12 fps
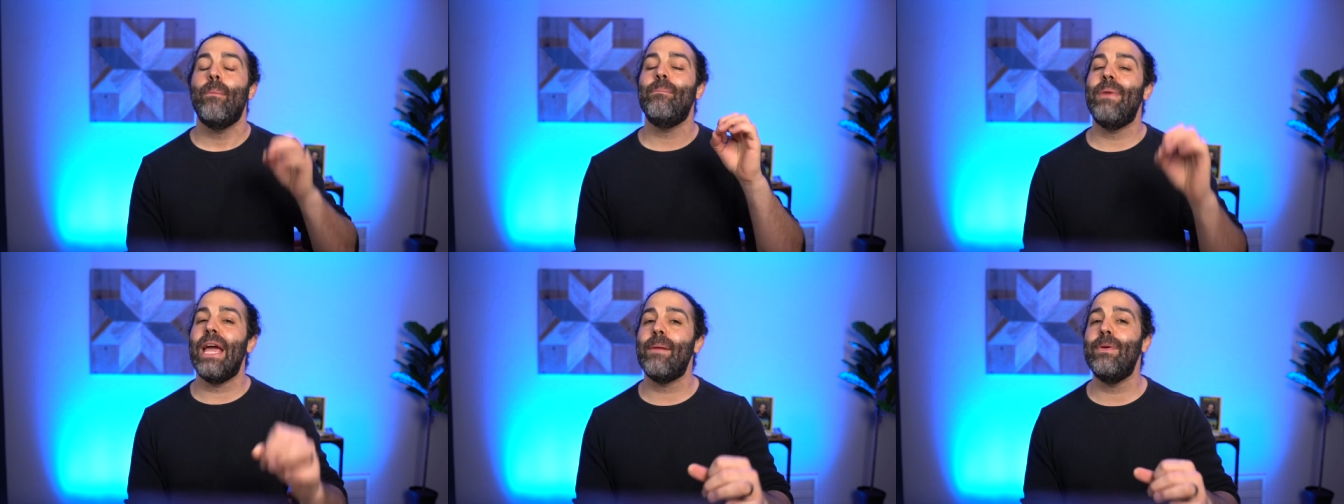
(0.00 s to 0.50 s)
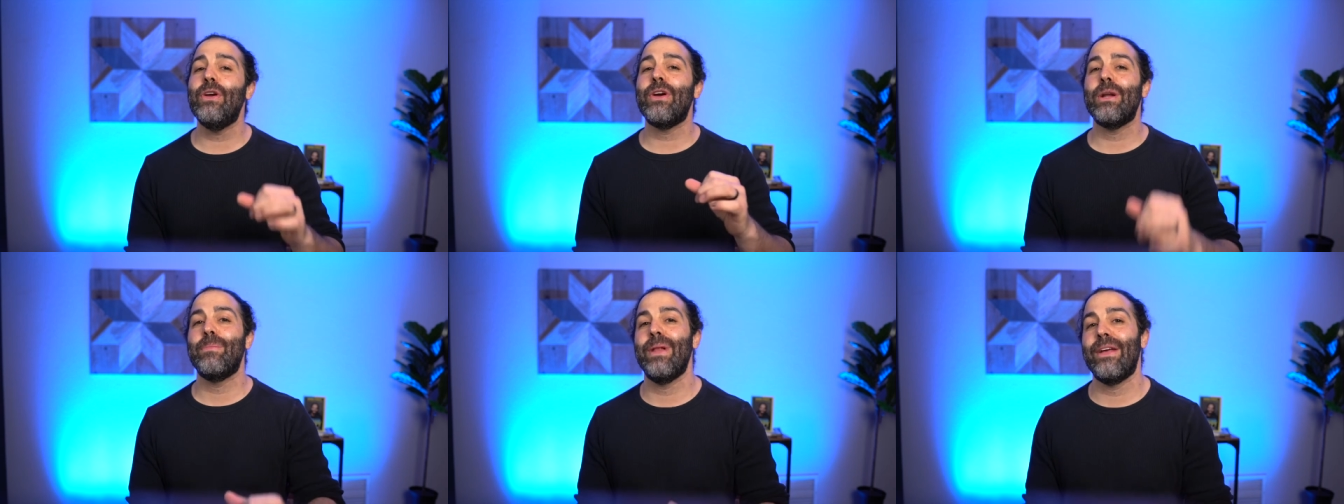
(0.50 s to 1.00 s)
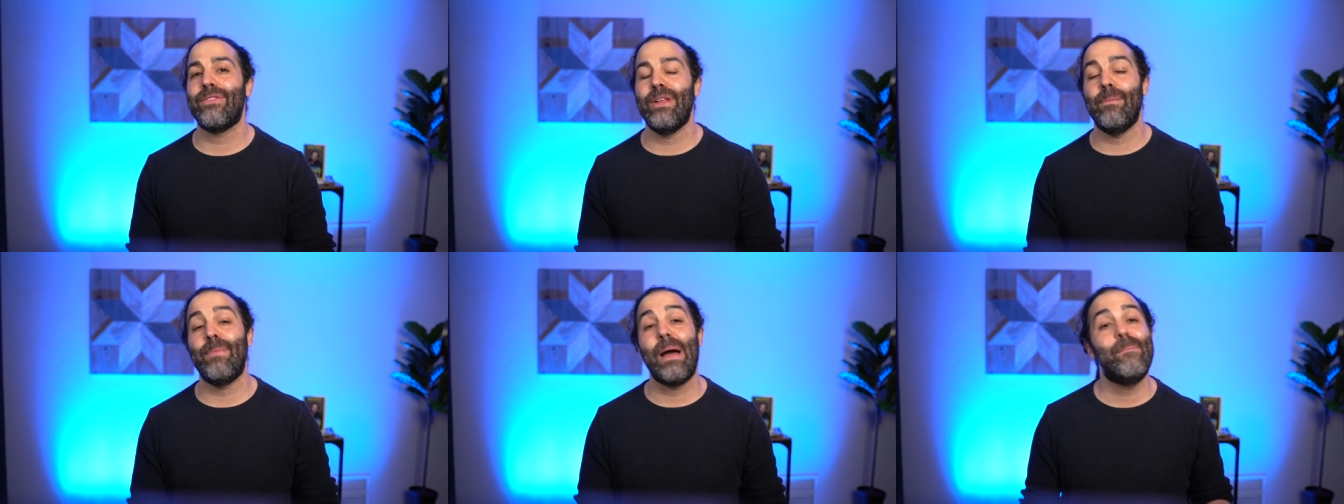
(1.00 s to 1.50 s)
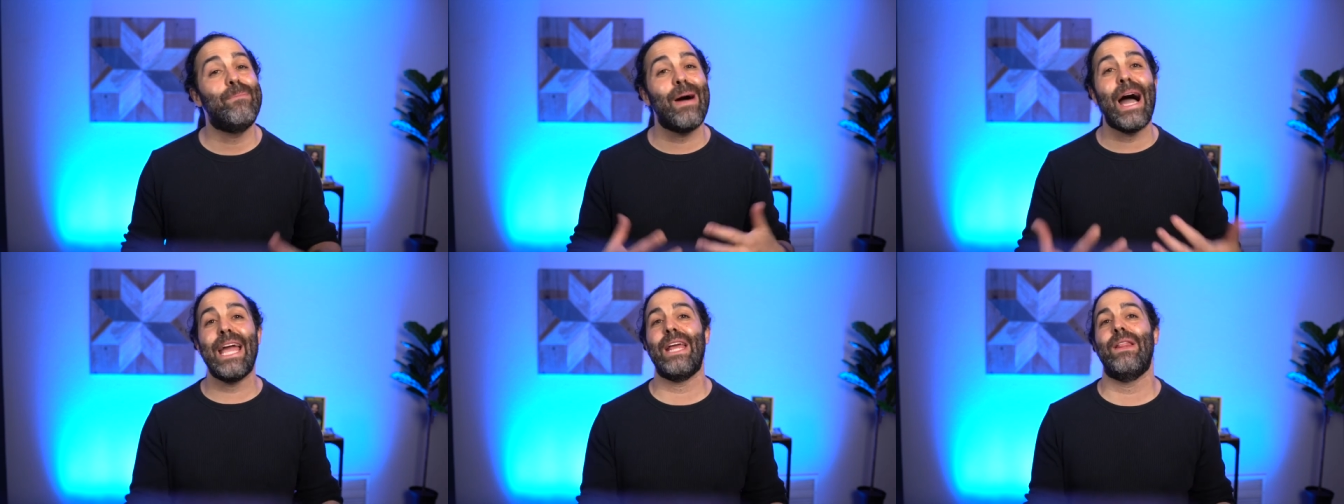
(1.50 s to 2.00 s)
Maybe you're gonna bless them by
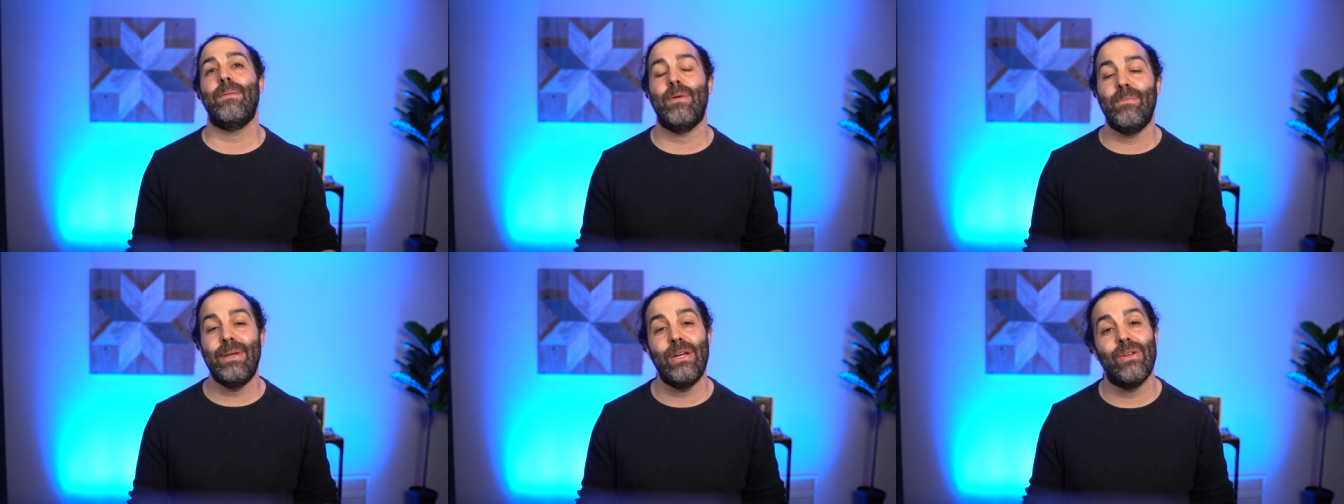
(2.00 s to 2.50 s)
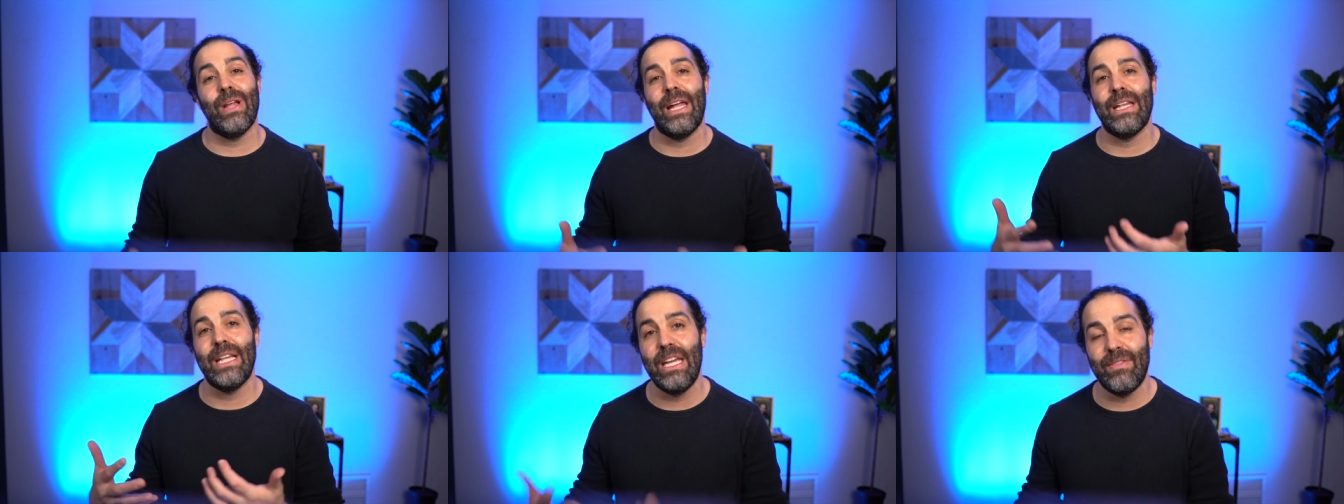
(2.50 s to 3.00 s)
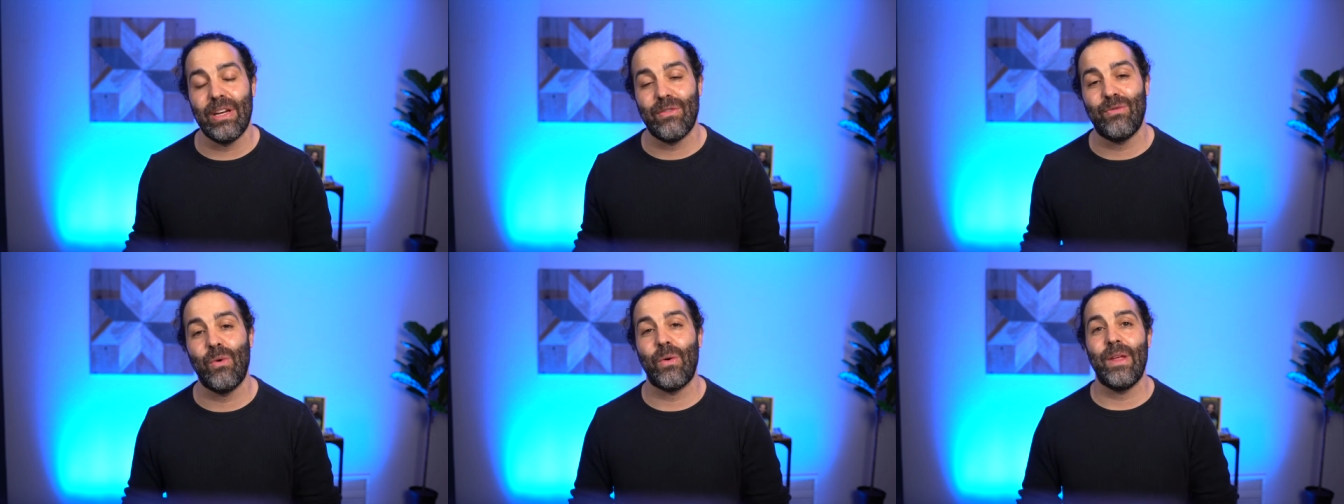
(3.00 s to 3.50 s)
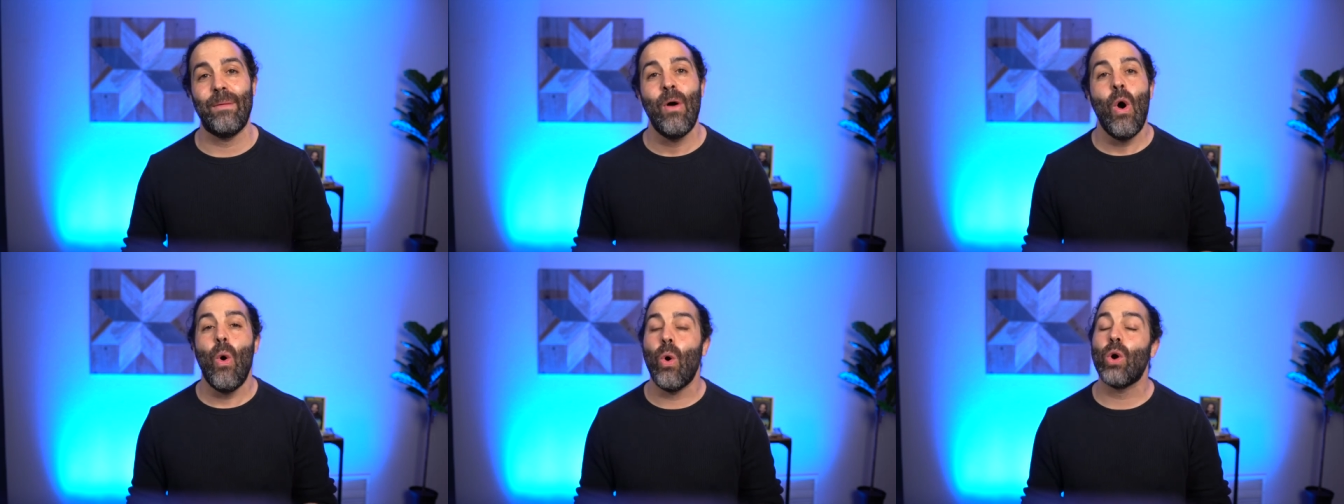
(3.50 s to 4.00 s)
buying them a meal and leaving it for them
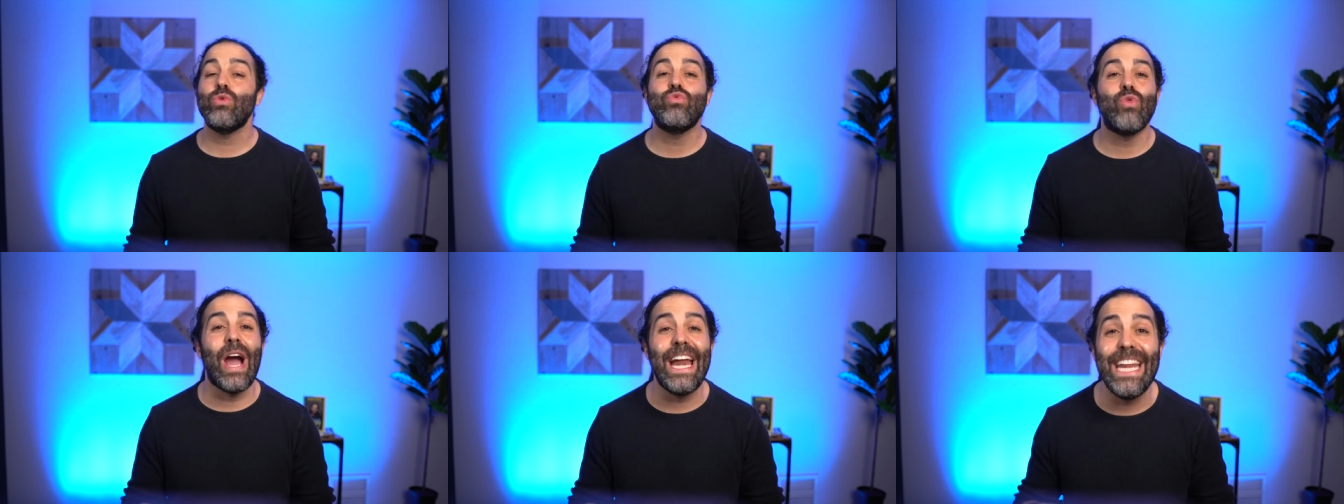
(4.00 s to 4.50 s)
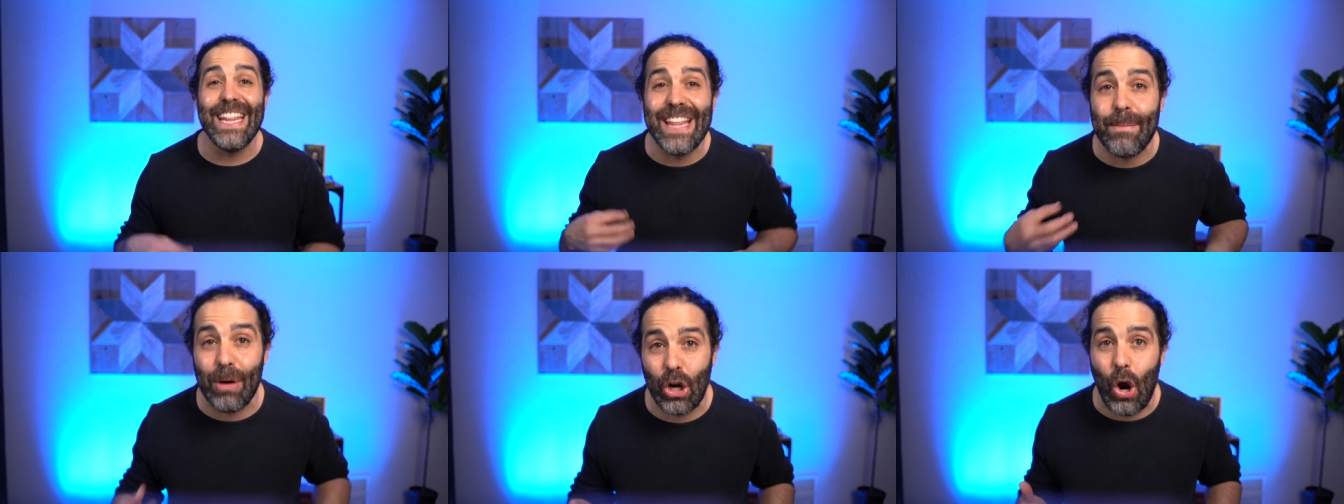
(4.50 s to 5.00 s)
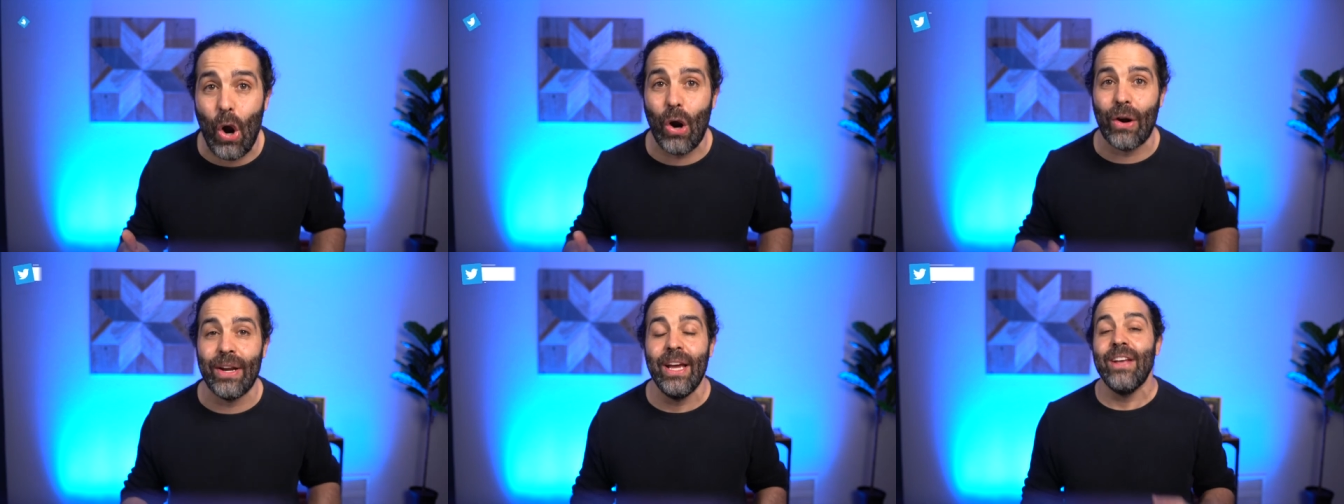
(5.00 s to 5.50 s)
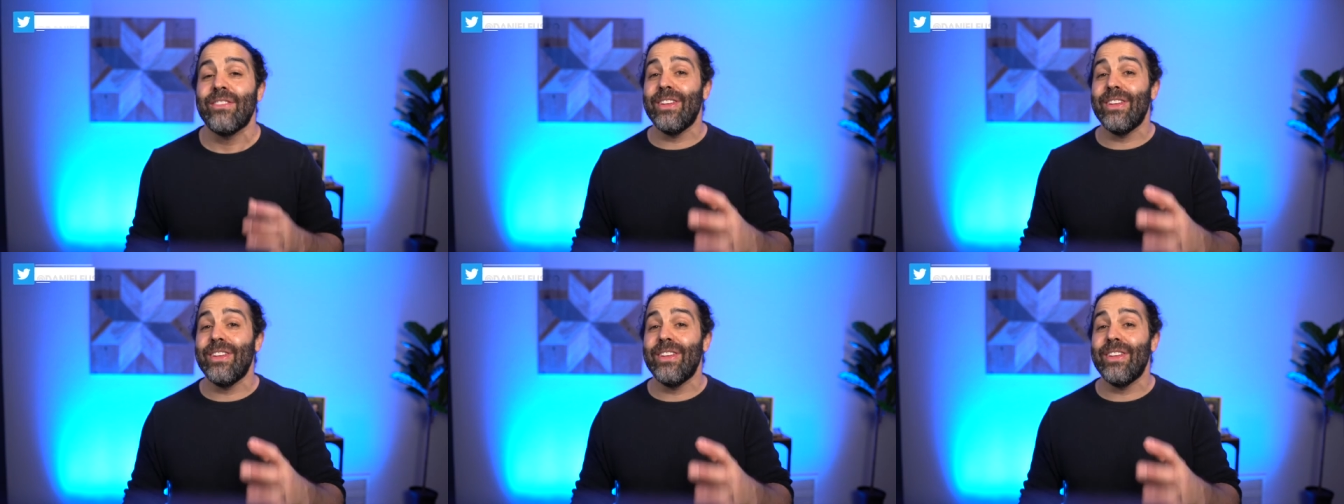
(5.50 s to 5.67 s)
or writing them a card.